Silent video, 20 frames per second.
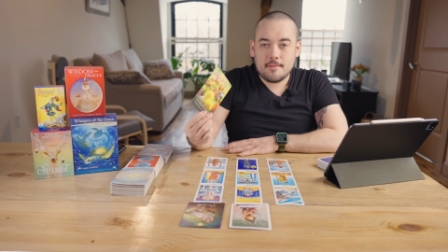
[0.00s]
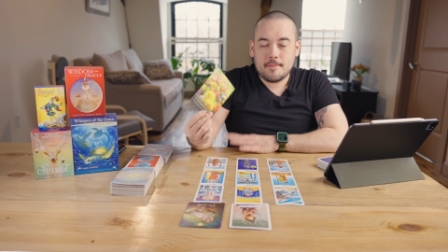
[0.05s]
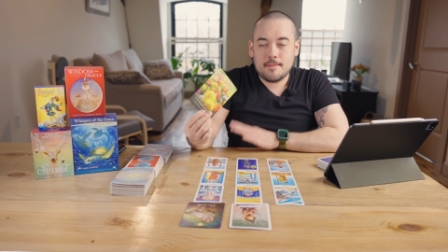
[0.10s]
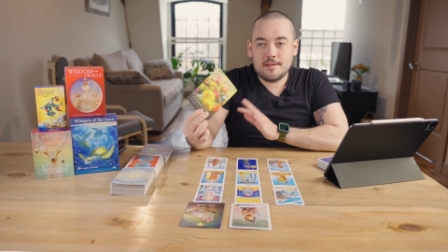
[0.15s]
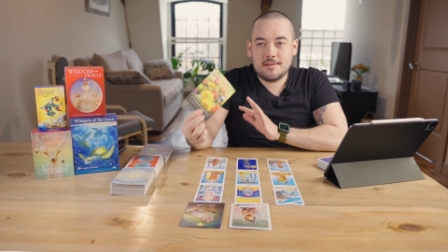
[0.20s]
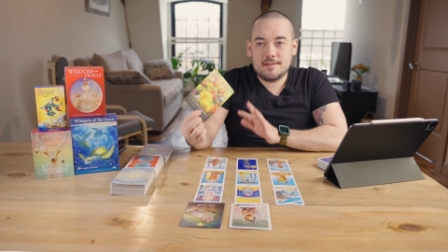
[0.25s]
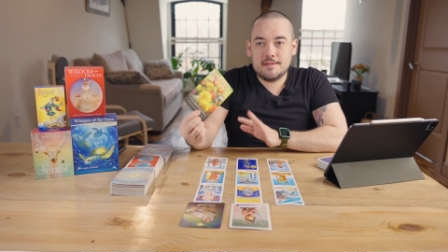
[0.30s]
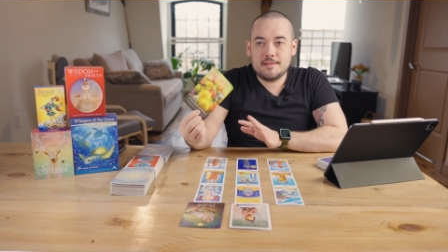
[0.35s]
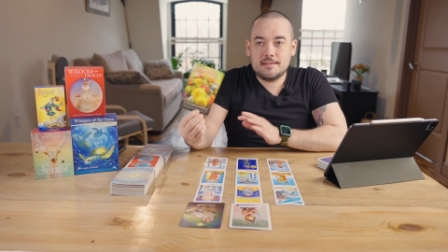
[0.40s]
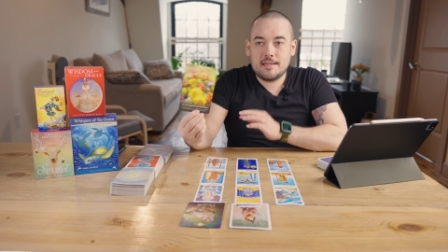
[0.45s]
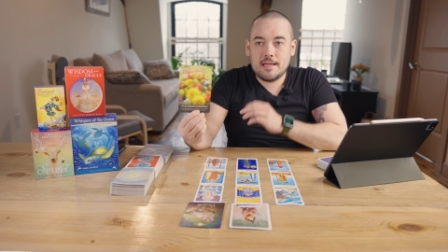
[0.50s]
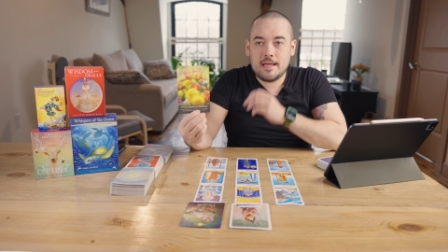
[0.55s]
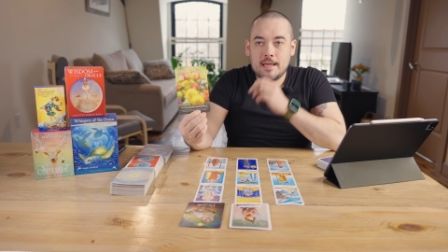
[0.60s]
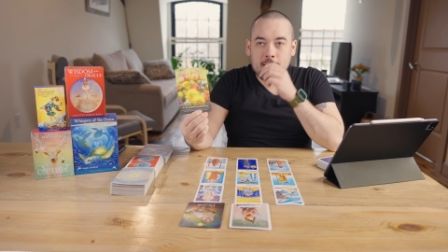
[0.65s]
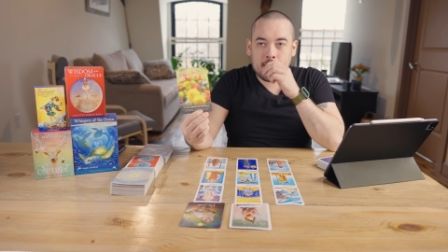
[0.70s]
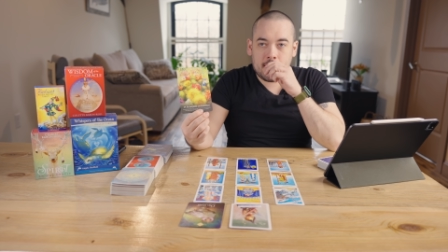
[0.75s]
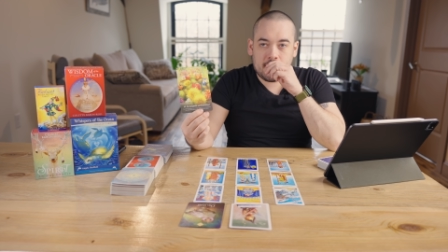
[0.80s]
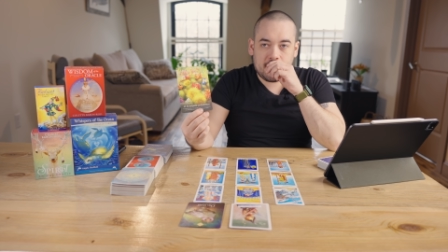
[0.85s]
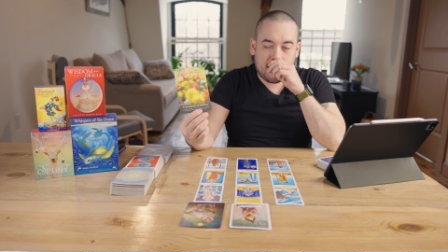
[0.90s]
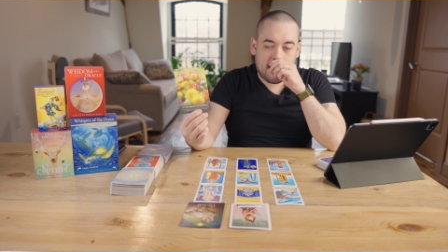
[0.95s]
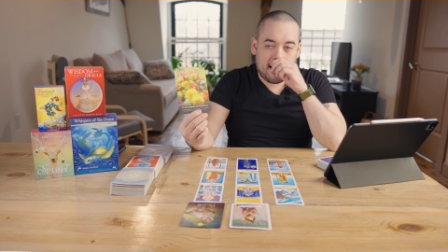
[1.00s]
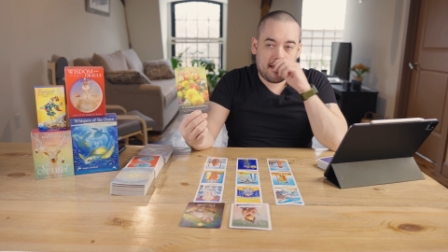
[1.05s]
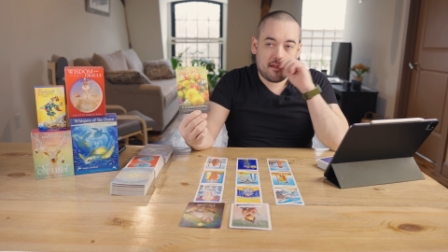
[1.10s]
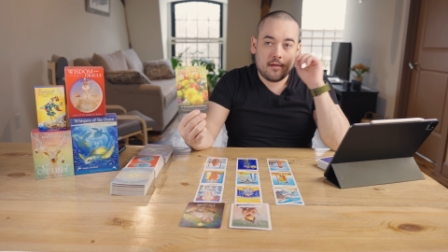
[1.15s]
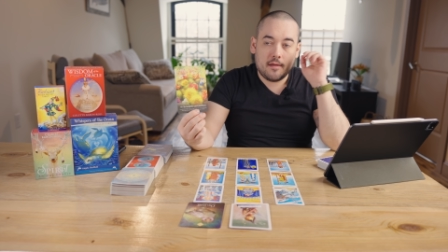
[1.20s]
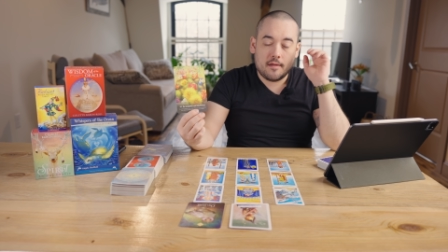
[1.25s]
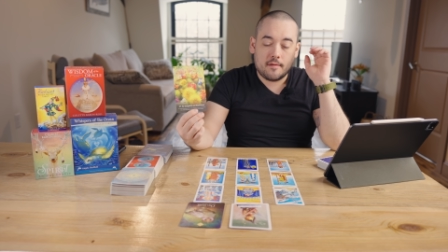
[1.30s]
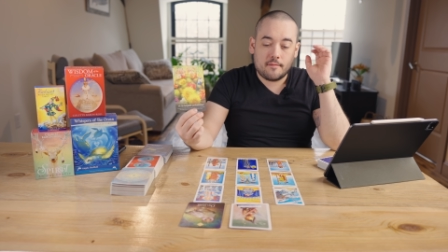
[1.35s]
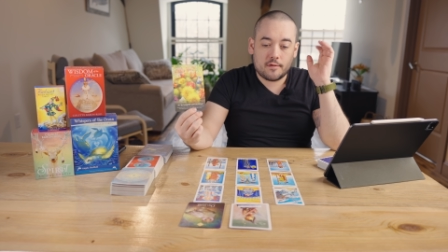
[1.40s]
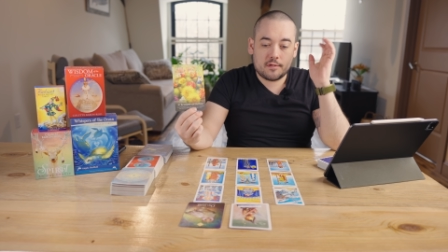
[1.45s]
this is saying that
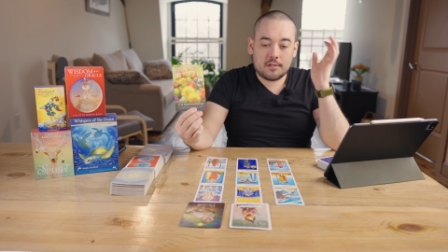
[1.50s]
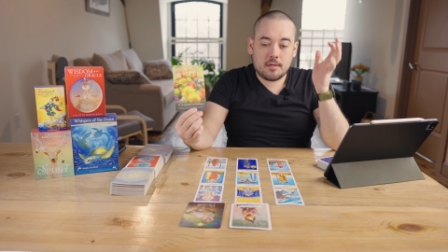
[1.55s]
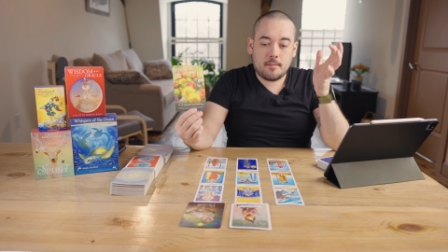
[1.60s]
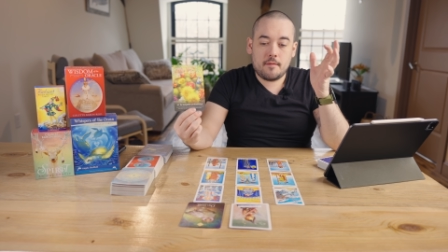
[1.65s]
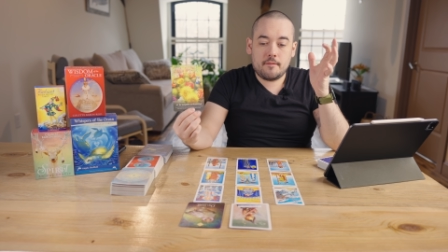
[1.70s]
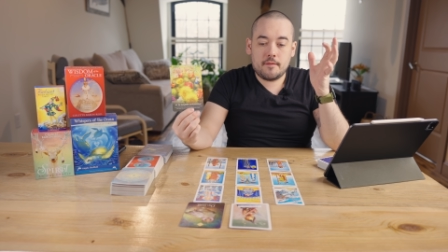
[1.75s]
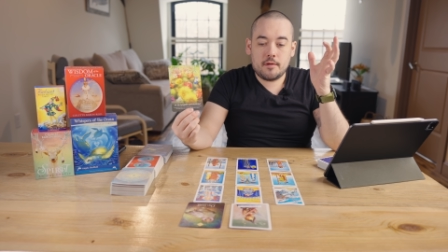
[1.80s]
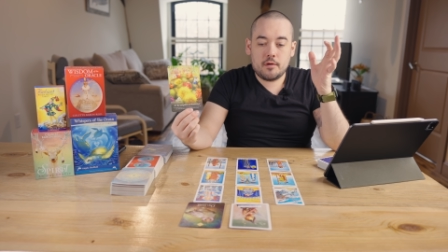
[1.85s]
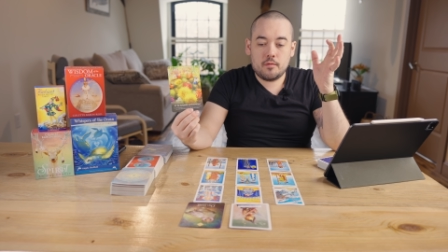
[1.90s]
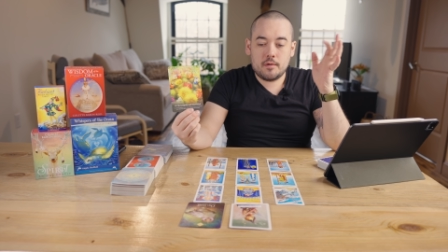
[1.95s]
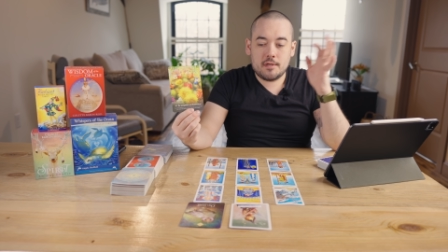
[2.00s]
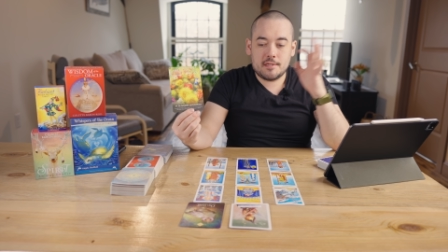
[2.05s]
for some of you,